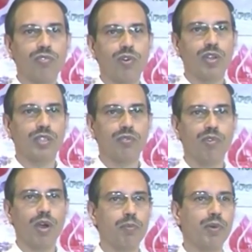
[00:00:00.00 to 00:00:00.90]
for the
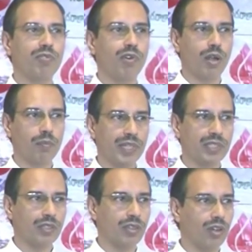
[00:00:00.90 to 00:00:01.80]
proper
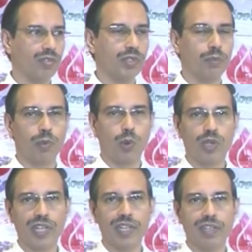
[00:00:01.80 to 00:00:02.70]
formation of the
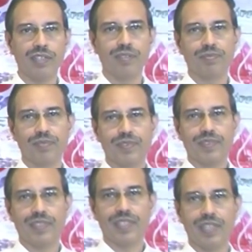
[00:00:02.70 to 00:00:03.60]
protein
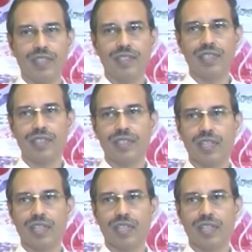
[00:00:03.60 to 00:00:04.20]
in the